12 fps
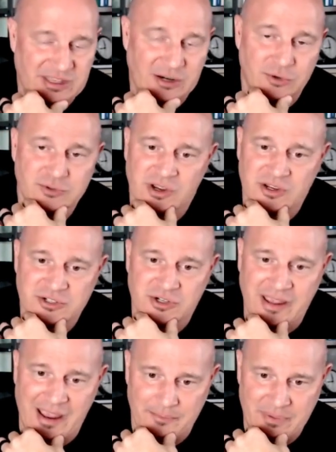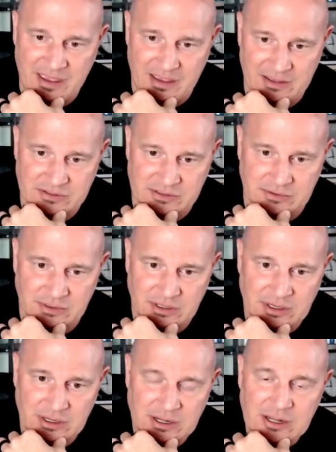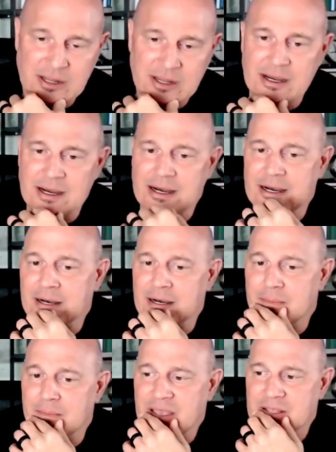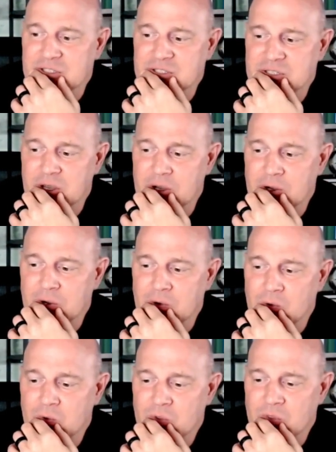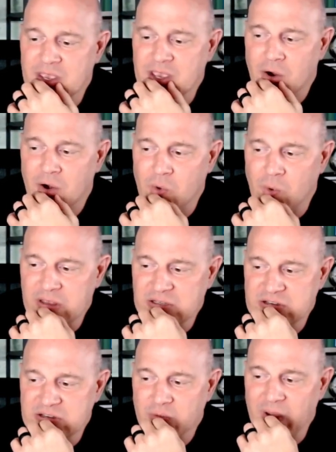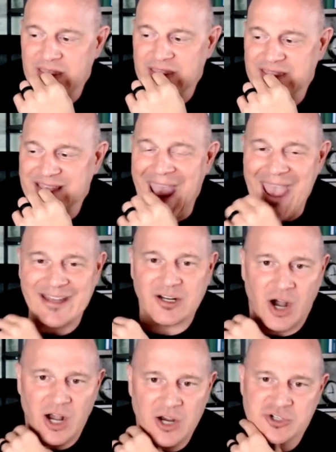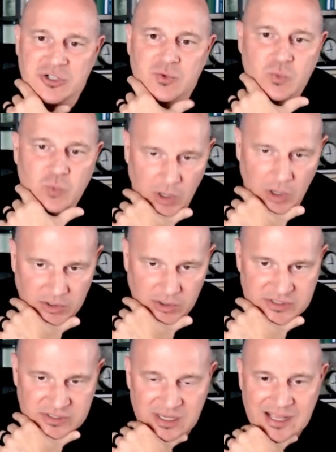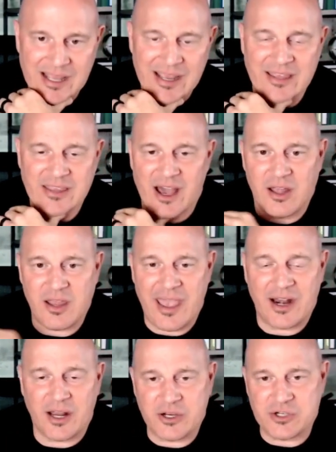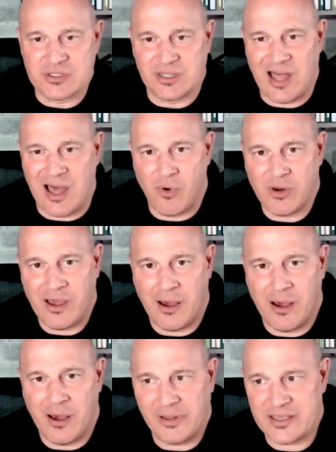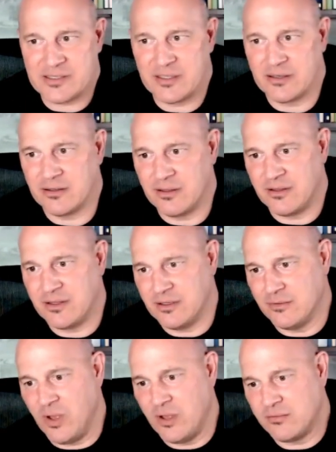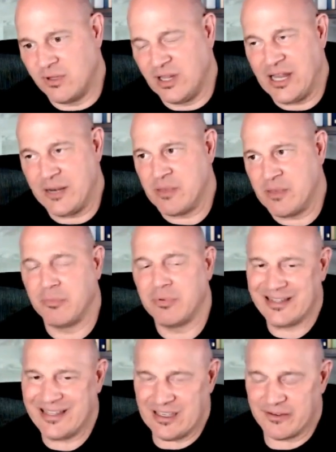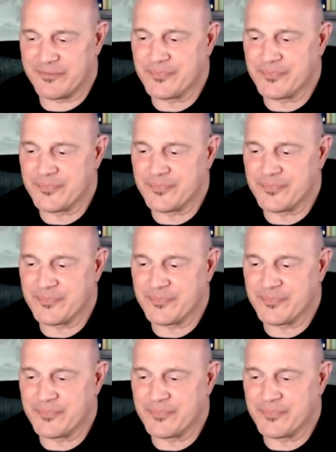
They don't trust your campaigns. And so they are going to, the way that the ad auction works, and the ad auction is a lot more complex than what a lot of people believe.